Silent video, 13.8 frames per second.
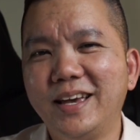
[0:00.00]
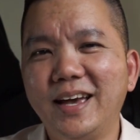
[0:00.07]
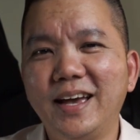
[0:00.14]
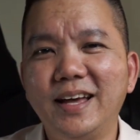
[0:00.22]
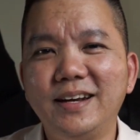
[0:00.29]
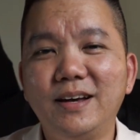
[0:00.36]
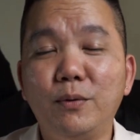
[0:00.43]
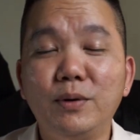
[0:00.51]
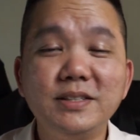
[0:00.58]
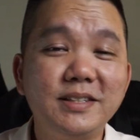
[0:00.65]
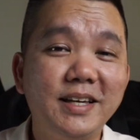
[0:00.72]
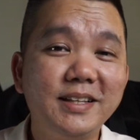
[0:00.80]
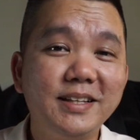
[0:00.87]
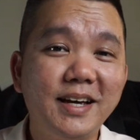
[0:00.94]
And once
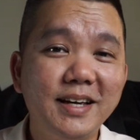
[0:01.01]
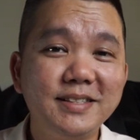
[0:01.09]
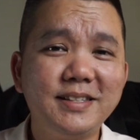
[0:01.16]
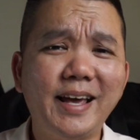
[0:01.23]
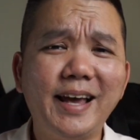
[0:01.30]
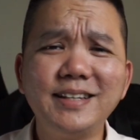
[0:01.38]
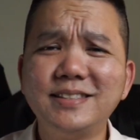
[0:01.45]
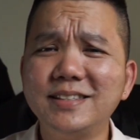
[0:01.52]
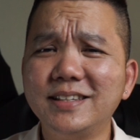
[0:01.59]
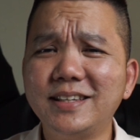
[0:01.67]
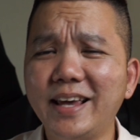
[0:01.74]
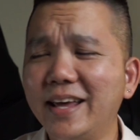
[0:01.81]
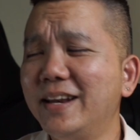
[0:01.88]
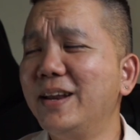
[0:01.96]
again, guys, thanks
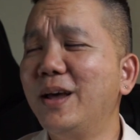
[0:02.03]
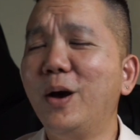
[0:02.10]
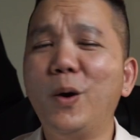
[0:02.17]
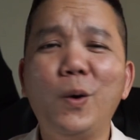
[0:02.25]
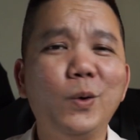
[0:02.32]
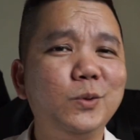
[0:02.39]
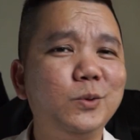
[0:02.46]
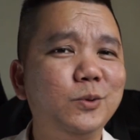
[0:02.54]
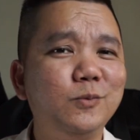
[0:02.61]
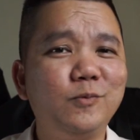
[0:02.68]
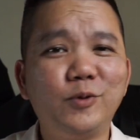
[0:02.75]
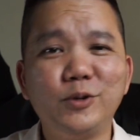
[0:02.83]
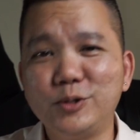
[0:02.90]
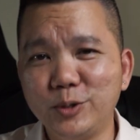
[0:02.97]
again
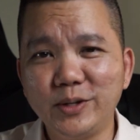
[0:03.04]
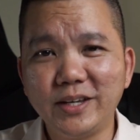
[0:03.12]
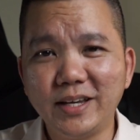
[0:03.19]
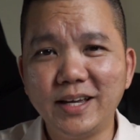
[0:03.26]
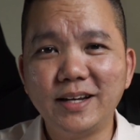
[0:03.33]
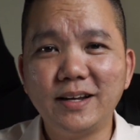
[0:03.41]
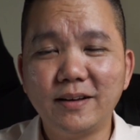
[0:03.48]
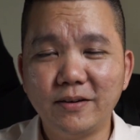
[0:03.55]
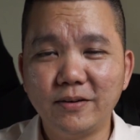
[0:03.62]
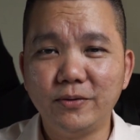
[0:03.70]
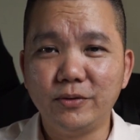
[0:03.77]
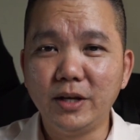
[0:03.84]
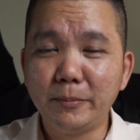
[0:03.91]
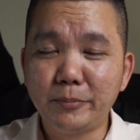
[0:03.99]
for tuning in.
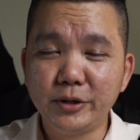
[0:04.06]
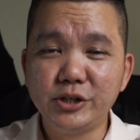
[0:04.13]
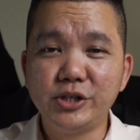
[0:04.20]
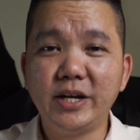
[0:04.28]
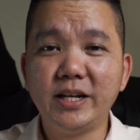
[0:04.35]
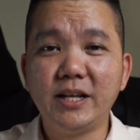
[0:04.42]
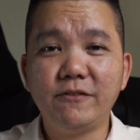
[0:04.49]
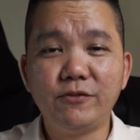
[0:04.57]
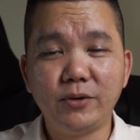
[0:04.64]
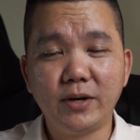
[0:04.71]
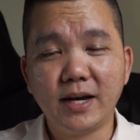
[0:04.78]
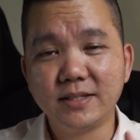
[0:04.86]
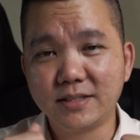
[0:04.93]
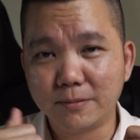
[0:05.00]
Really appreciate if you
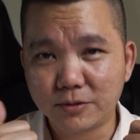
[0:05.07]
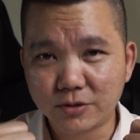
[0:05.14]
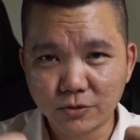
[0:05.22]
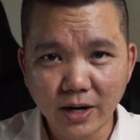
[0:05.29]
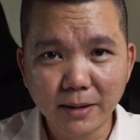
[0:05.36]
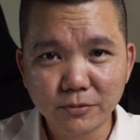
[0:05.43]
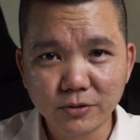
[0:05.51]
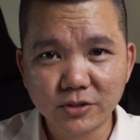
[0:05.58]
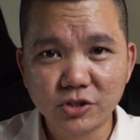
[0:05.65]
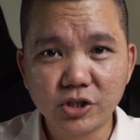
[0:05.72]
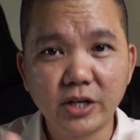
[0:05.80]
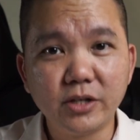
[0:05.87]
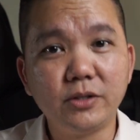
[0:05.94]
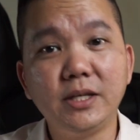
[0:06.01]
guys subscribe to this
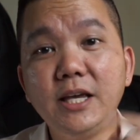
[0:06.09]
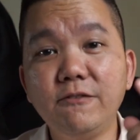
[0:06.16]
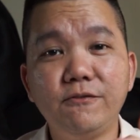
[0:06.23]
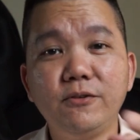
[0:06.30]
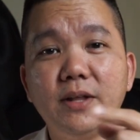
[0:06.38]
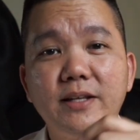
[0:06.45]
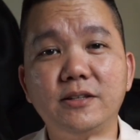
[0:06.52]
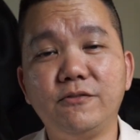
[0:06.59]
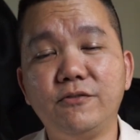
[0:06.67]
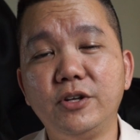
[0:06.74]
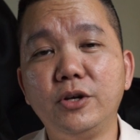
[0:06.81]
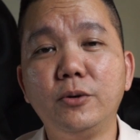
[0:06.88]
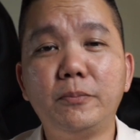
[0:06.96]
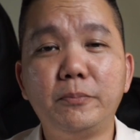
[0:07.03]
channel. If you like the
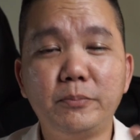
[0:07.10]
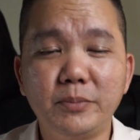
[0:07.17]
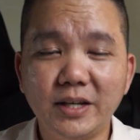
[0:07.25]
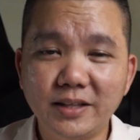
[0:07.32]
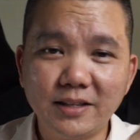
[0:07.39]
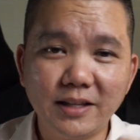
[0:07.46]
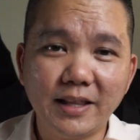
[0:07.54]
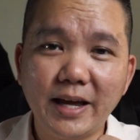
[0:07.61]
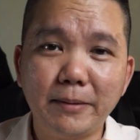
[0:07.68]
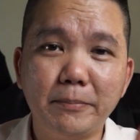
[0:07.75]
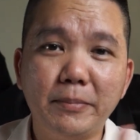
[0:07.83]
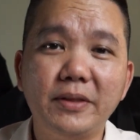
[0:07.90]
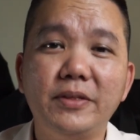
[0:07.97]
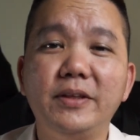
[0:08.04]
video, hit the
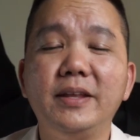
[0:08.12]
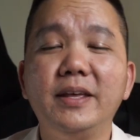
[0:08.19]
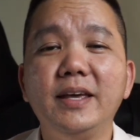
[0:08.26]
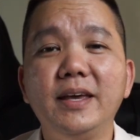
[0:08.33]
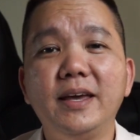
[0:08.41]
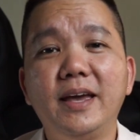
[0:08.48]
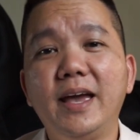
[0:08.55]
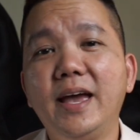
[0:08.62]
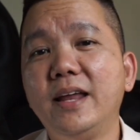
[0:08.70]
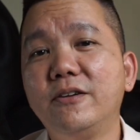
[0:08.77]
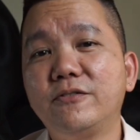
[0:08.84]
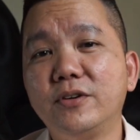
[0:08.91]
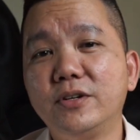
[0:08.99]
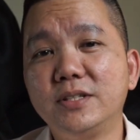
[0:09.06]
like button, and
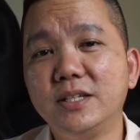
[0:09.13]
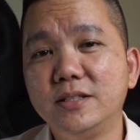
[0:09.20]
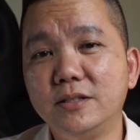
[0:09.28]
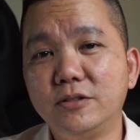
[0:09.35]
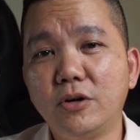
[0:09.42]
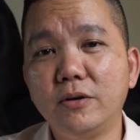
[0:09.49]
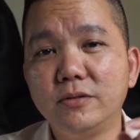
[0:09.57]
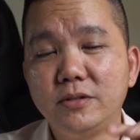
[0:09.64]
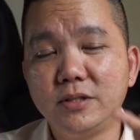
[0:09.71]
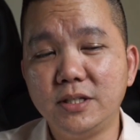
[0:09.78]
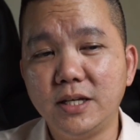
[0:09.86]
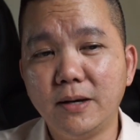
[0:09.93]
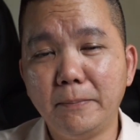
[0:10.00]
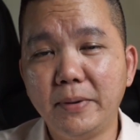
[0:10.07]
of course hit
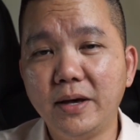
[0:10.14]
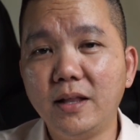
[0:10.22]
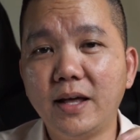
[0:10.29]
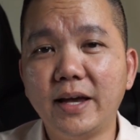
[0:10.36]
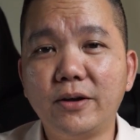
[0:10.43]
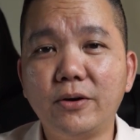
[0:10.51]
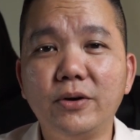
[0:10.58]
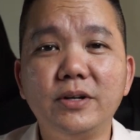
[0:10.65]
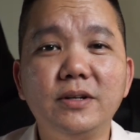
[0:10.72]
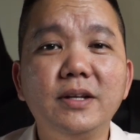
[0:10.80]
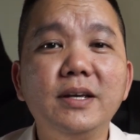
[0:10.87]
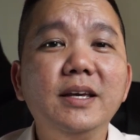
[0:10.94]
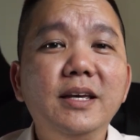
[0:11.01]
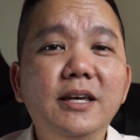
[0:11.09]
the bell icon
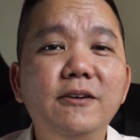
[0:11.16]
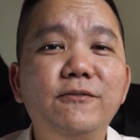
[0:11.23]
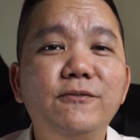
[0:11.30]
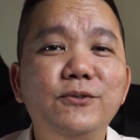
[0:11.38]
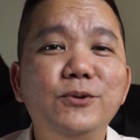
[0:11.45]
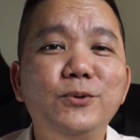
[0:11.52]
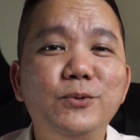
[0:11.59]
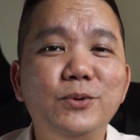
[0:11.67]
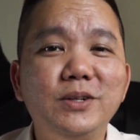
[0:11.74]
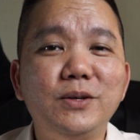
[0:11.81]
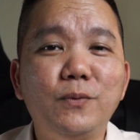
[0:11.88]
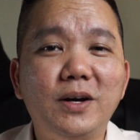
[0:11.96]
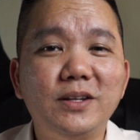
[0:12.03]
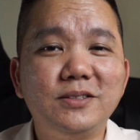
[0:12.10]
if you
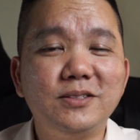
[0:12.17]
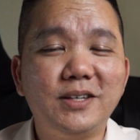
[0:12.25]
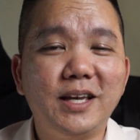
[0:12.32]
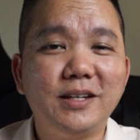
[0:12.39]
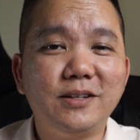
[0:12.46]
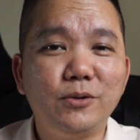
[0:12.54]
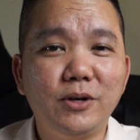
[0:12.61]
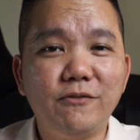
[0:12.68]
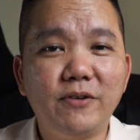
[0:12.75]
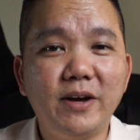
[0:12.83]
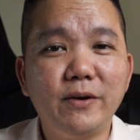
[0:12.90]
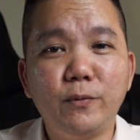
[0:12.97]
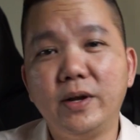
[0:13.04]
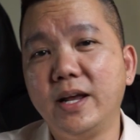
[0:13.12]
really want to get
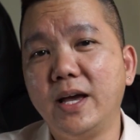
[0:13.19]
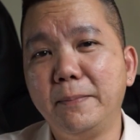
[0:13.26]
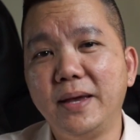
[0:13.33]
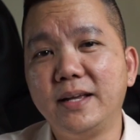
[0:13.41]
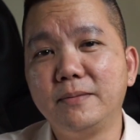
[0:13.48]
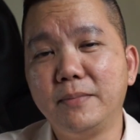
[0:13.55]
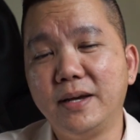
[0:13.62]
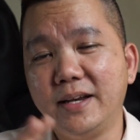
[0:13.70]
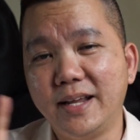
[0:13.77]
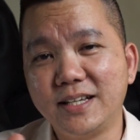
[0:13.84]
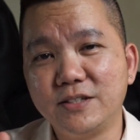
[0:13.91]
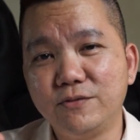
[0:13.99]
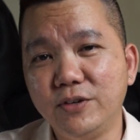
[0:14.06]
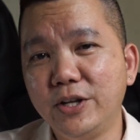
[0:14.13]
notified when I make my
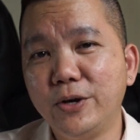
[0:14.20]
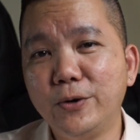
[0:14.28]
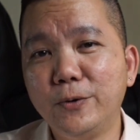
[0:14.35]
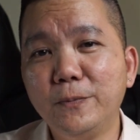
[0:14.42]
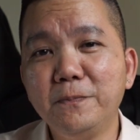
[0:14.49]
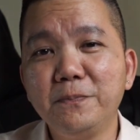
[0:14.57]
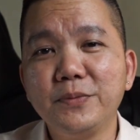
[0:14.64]
next video.